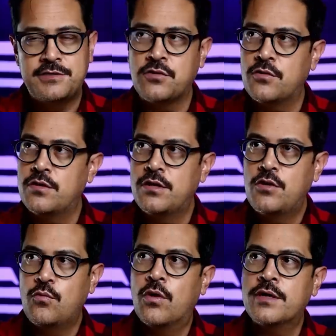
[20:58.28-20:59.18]
So,
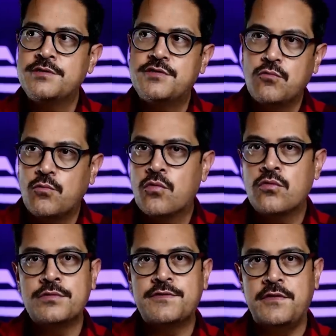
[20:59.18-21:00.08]
one's
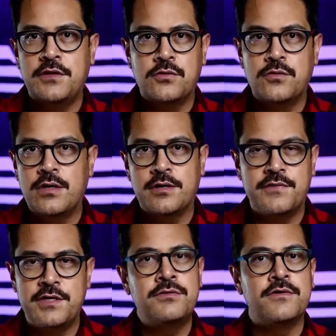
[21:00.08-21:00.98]
worldview
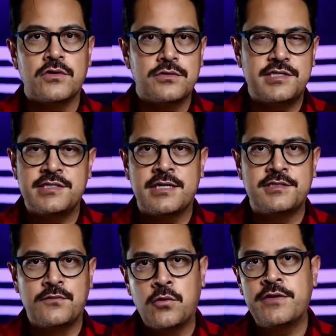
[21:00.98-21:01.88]
of the universe is not
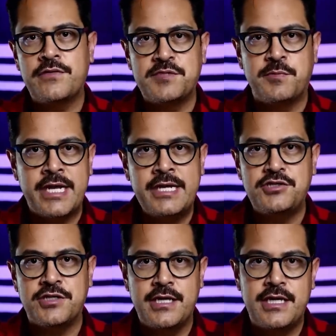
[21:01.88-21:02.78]
devoid of
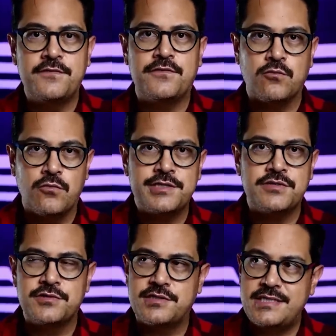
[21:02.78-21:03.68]
explanation if
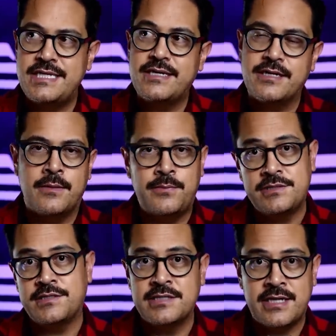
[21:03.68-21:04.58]
Russell's teacup
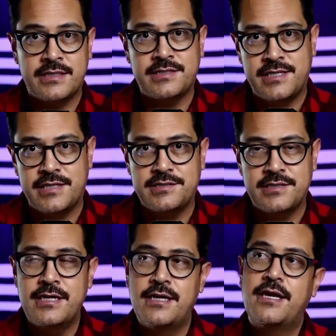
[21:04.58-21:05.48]
does not exist.